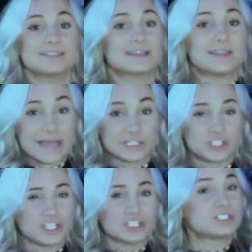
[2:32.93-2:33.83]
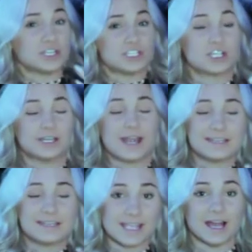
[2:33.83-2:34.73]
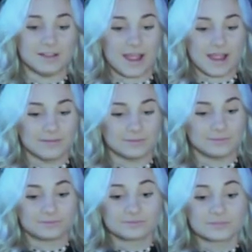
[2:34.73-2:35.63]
because like that's just such a good idea, right?